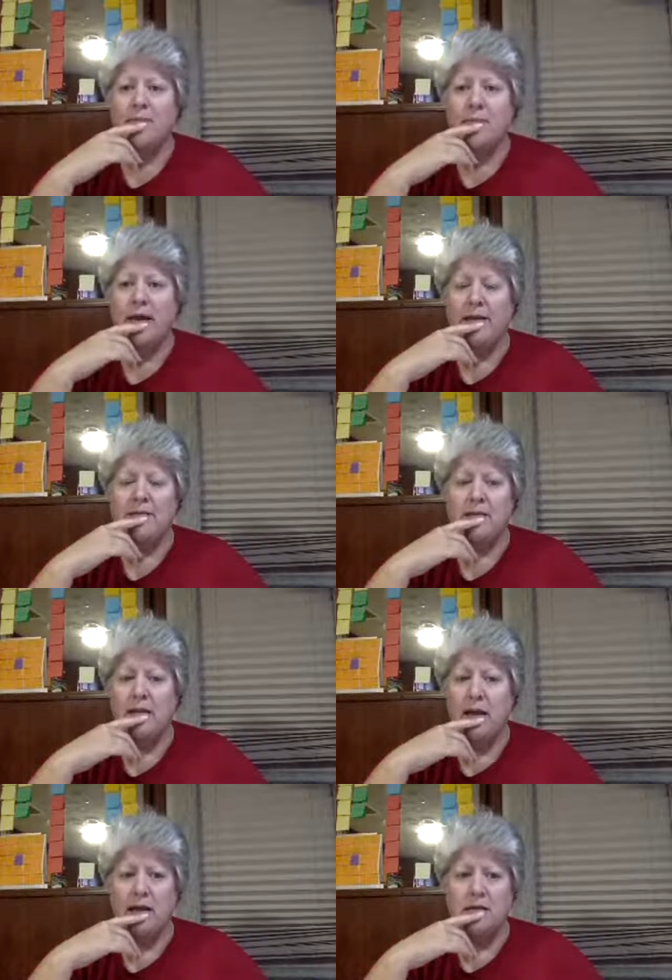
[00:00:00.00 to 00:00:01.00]
I said,
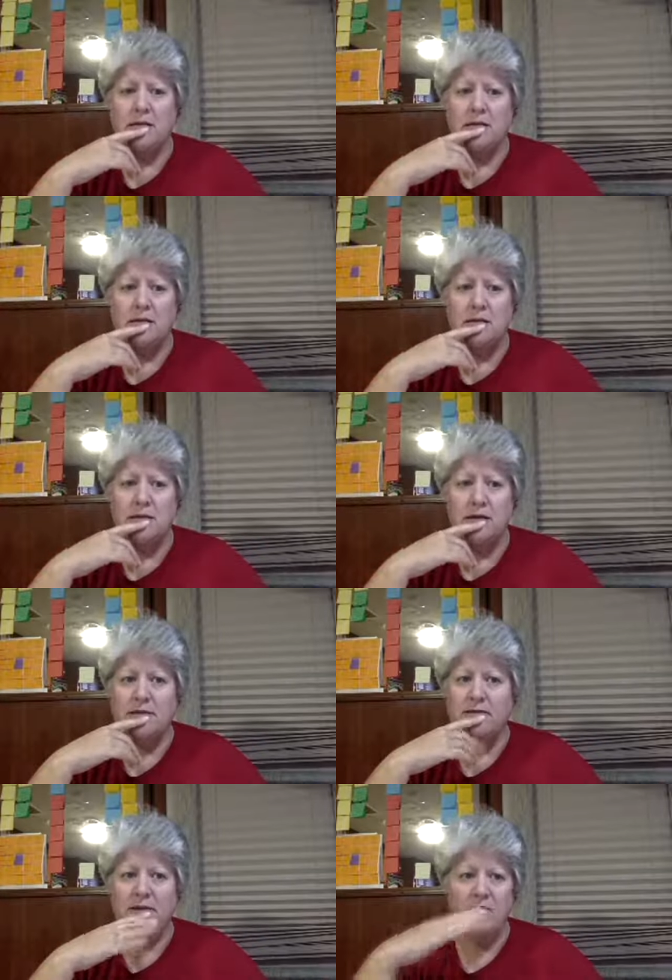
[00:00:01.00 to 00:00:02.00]

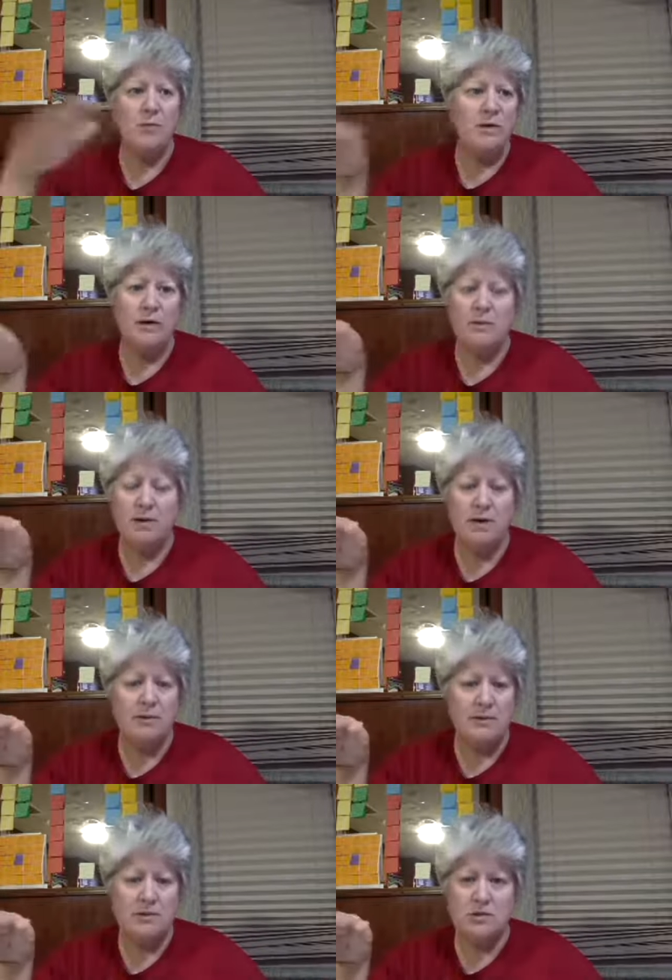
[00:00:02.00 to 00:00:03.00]
I've never put anybody on a
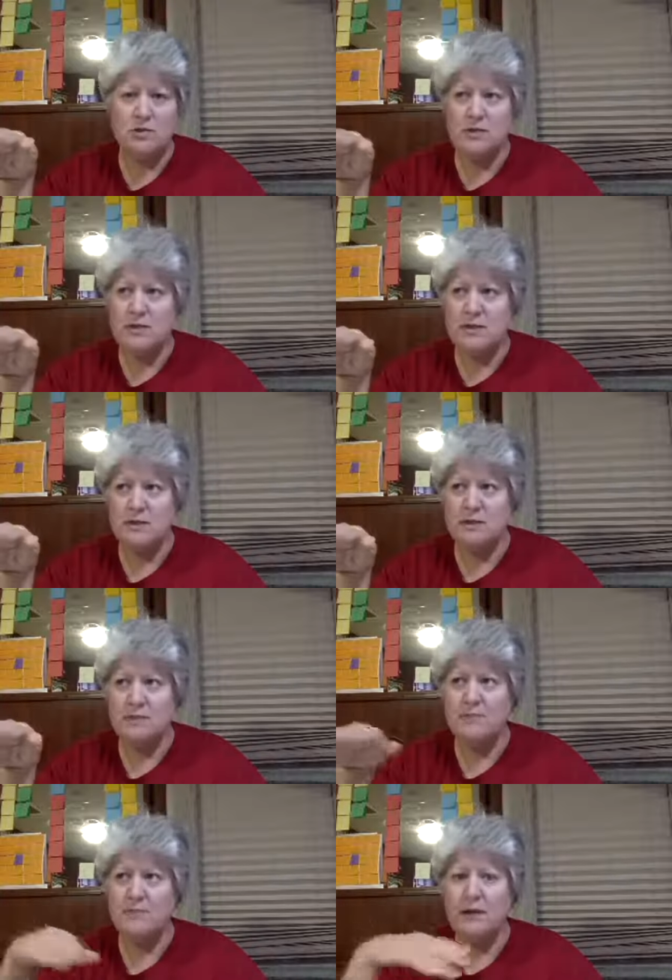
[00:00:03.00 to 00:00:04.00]
bus tour in New Zealand.
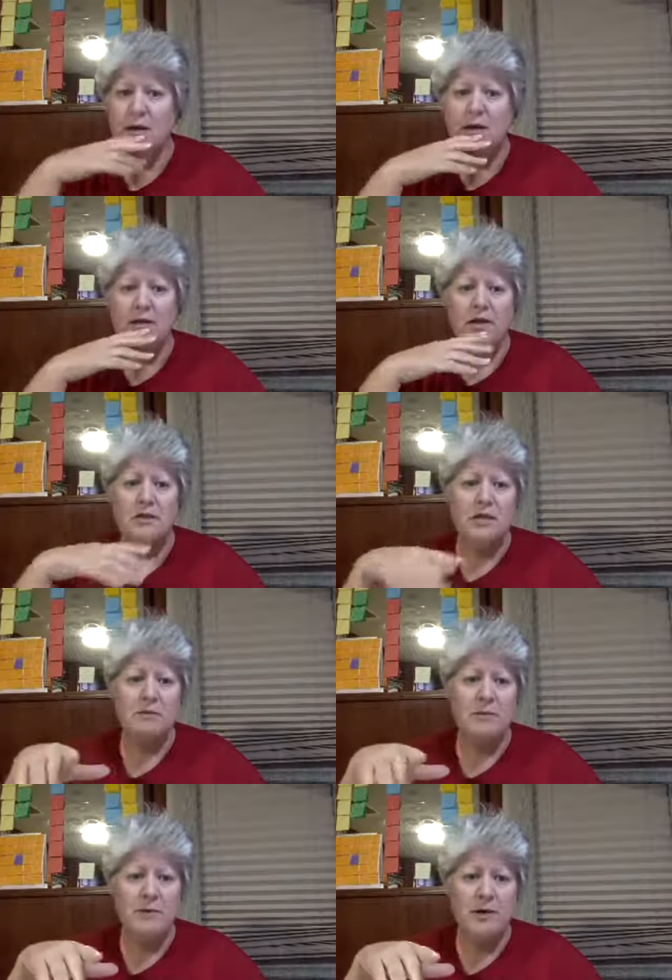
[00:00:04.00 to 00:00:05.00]
The only time they've
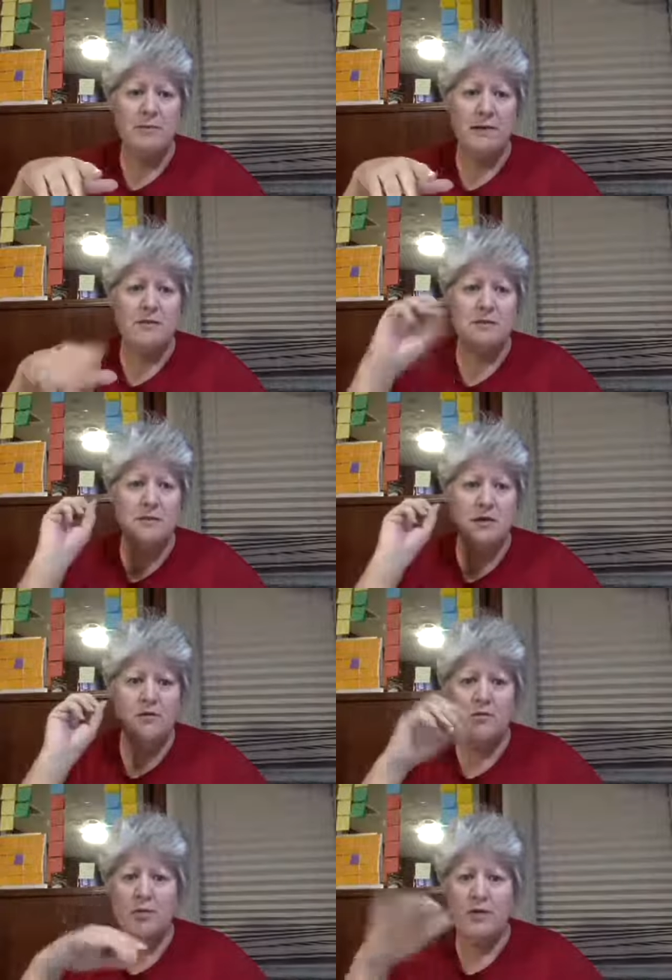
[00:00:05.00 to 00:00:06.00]
been put on a bus is to go
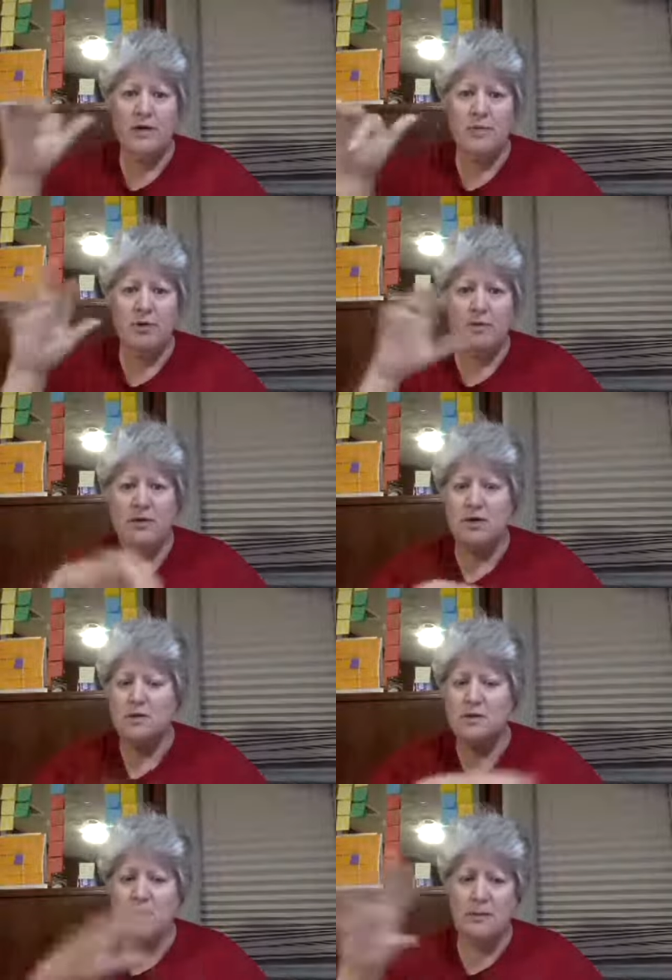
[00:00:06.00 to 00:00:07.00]
from point A to point B, and they're
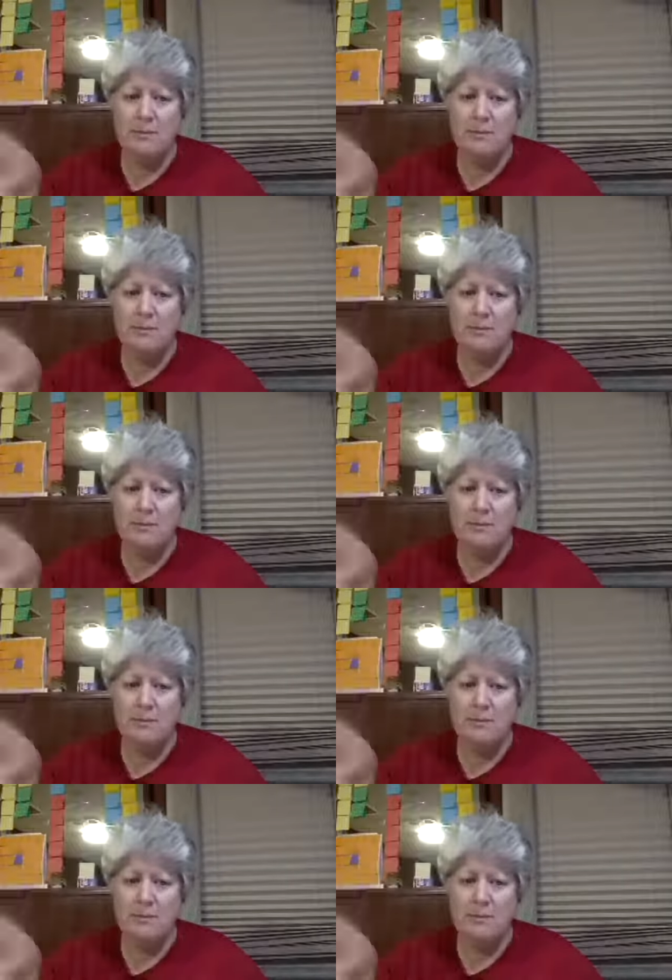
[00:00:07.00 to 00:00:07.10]
using the